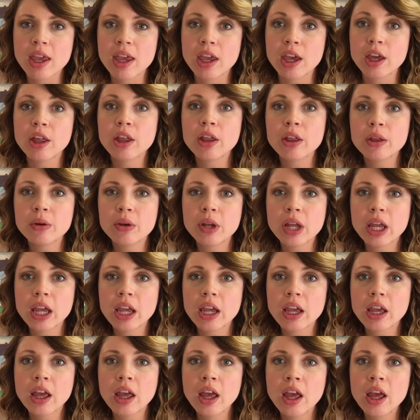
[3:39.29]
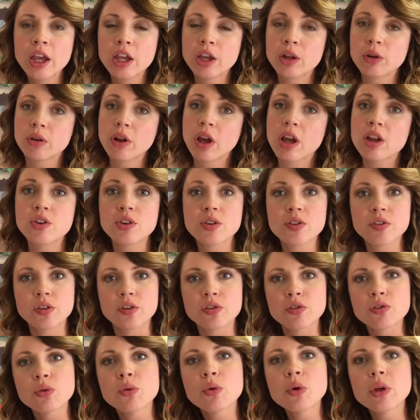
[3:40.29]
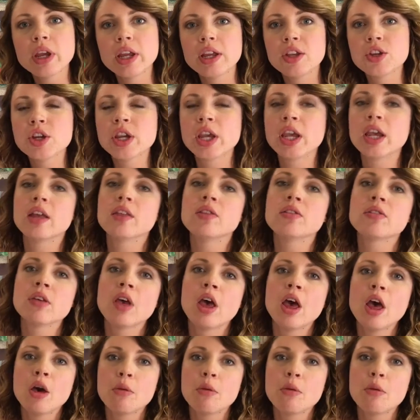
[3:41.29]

including, you know, not just your school age kids,